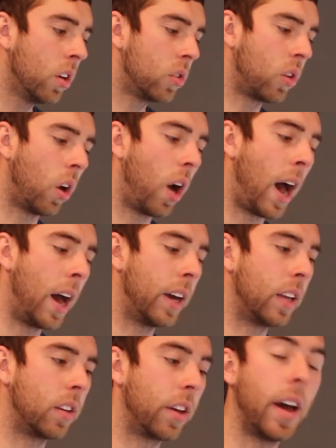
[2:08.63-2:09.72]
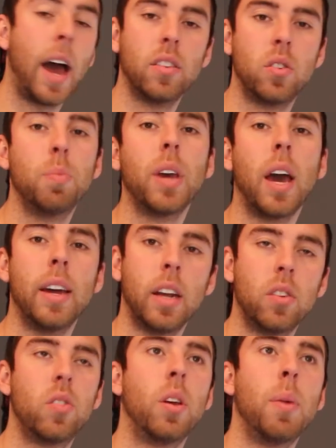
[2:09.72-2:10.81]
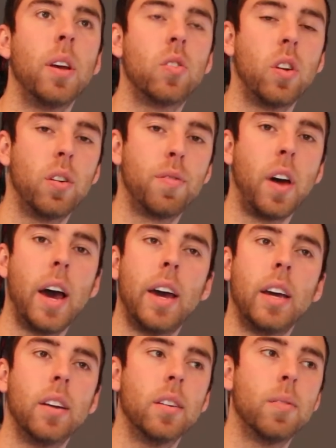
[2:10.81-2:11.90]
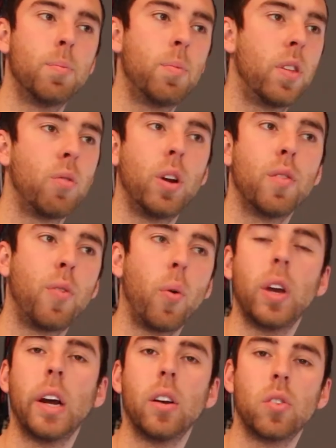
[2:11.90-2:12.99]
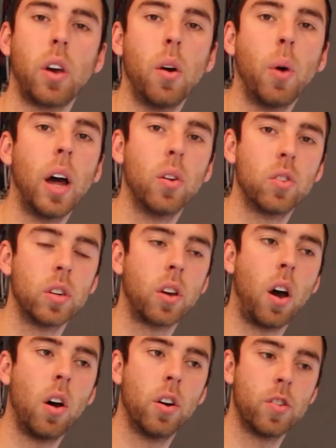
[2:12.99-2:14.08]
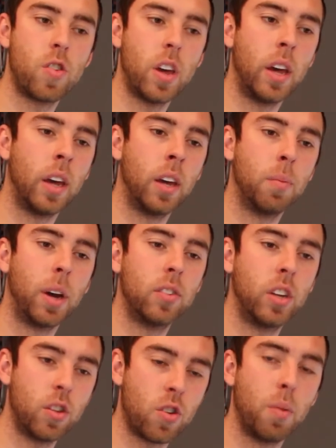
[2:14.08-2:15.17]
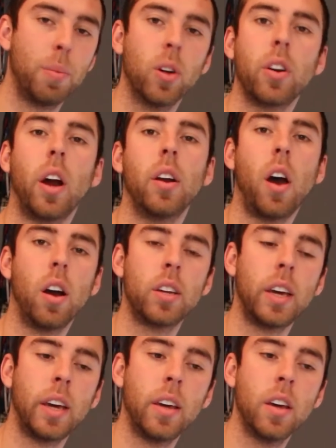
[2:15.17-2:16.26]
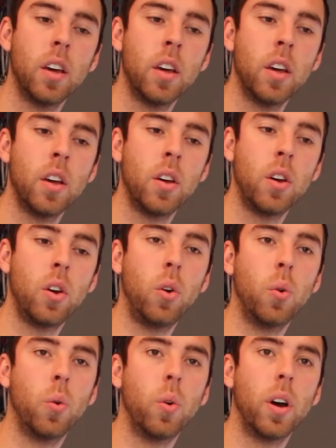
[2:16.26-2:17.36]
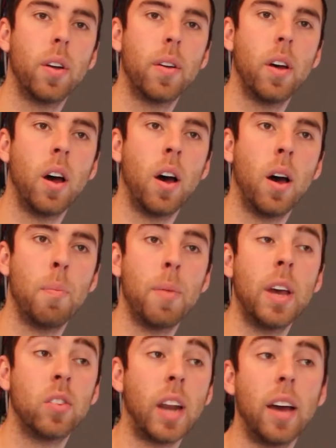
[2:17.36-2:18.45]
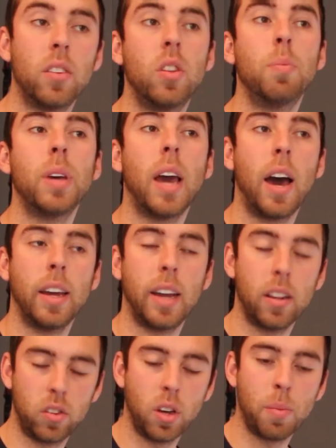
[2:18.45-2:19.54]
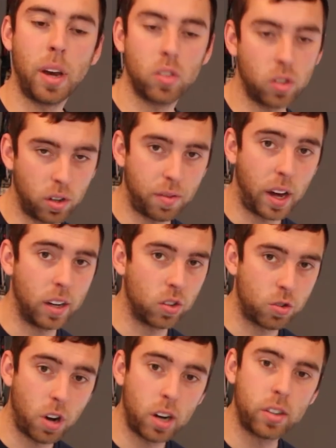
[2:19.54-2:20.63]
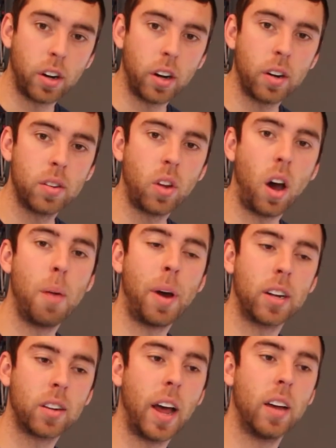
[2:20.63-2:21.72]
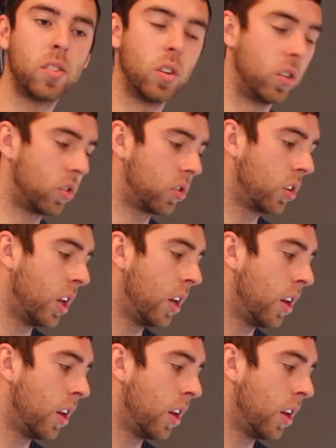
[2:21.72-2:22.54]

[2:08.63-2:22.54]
So I got ICPI and NCMA certified 3 or 4 years ago while I was in college, and my teacher, Bill Gardocki, who is an ICPI and NCMA certified instructor, taught my classes.